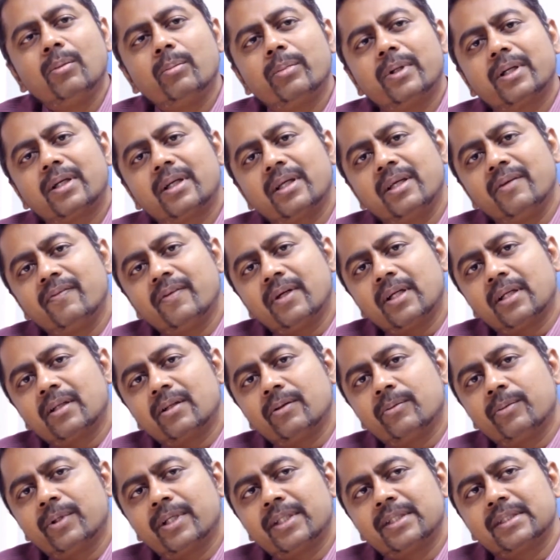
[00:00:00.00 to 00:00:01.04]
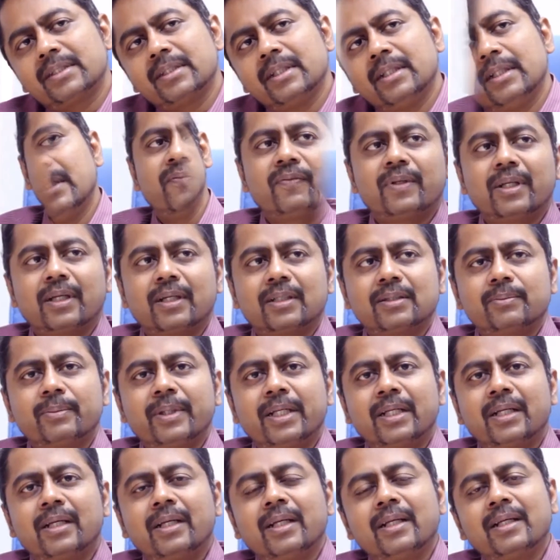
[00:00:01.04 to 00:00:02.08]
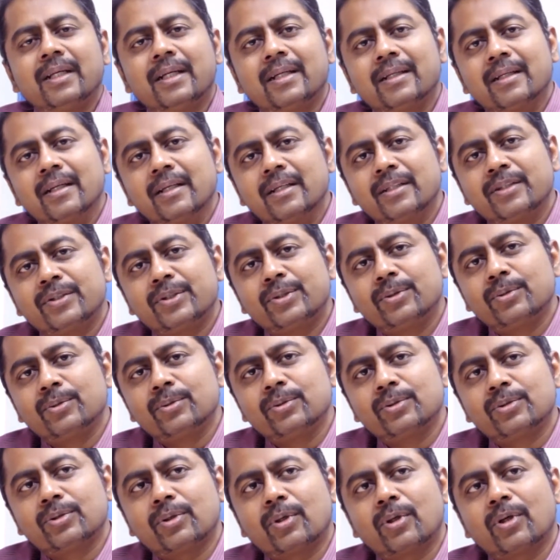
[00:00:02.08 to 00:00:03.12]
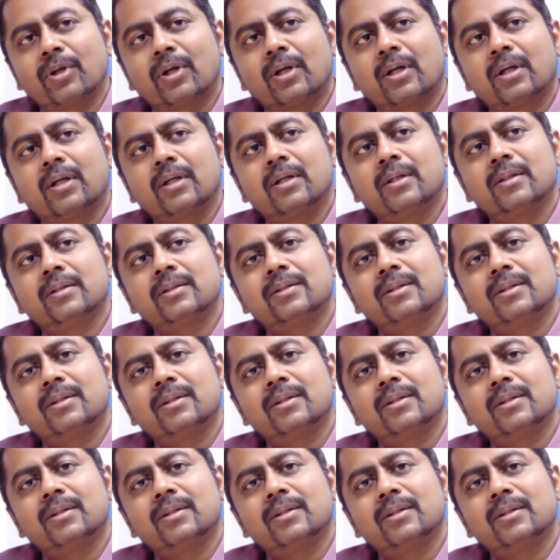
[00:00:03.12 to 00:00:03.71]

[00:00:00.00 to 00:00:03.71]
but even otherwise if there has been any dental issues or uh,